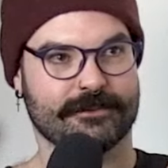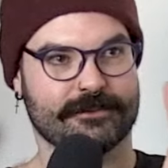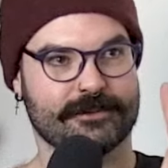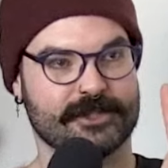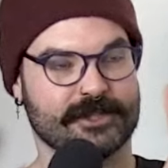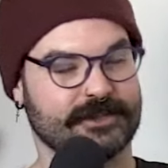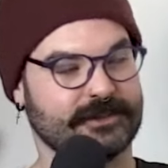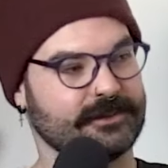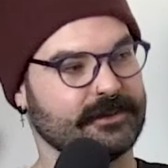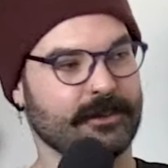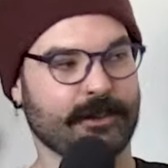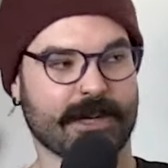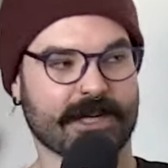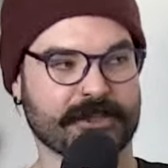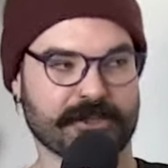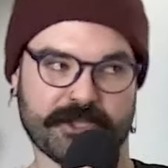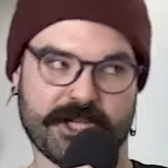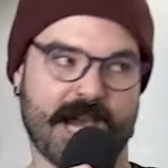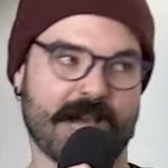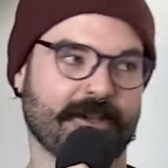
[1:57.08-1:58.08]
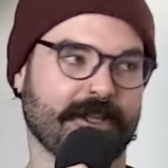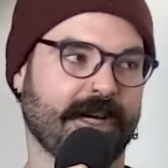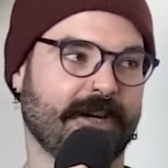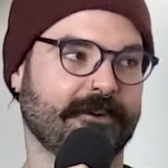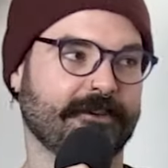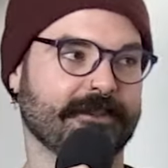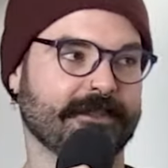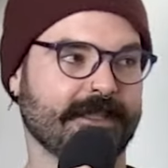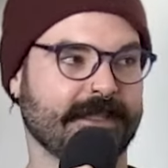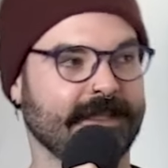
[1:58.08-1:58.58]
just quick shout
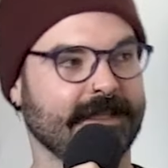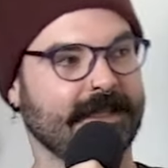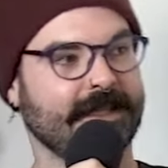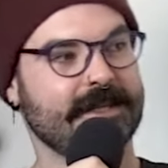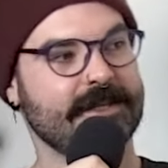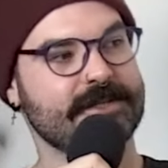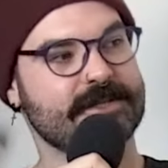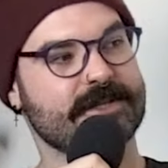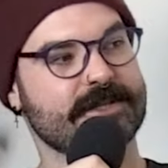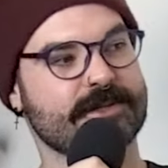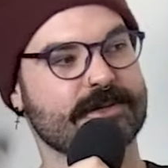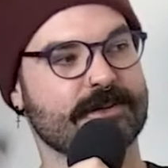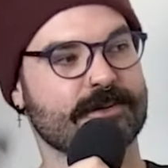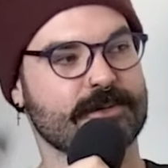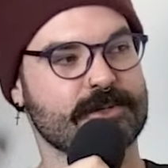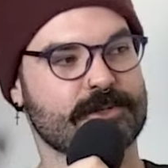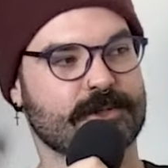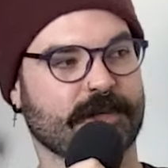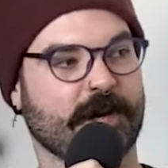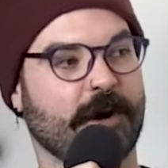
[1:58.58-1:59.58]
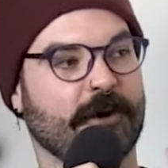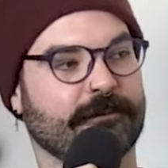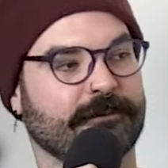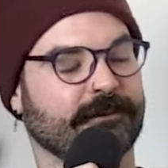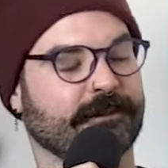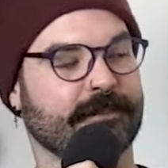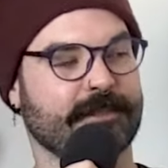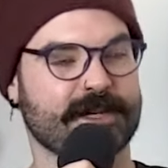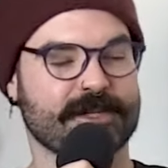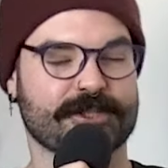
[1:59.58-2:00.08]
out to Joe
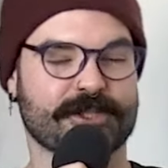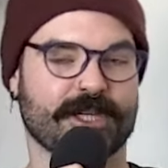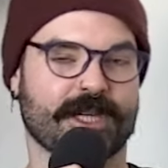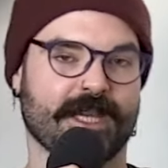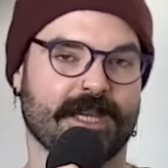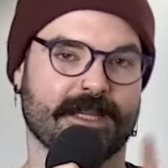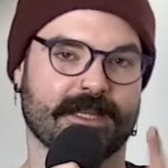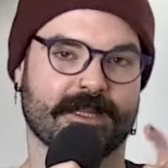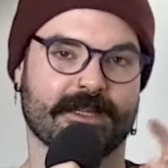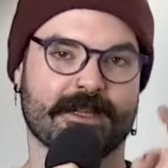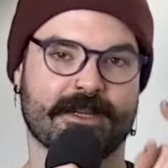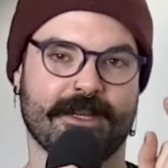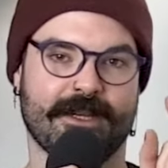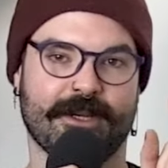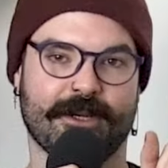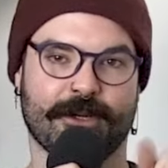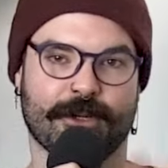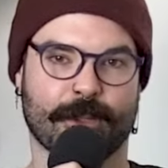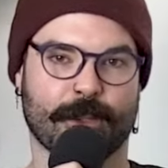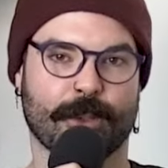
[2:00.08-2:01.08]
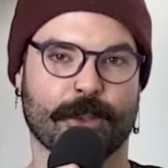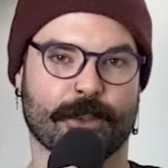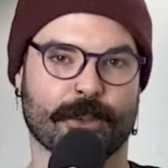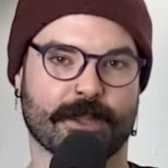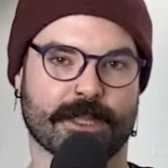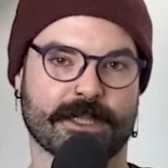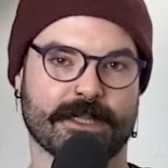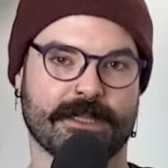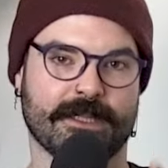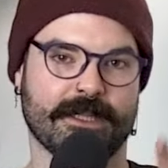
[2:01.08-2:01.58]
from Michigan,
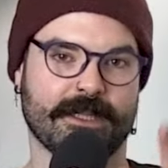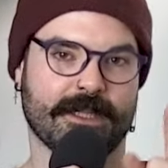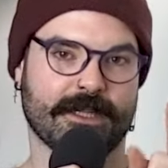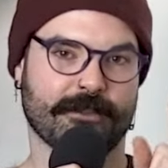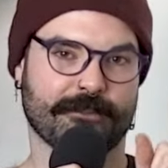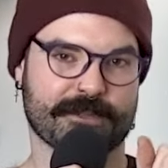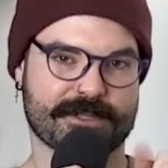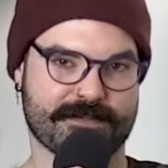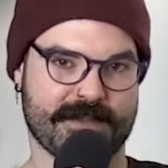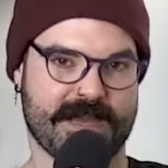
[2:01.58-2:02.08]
who was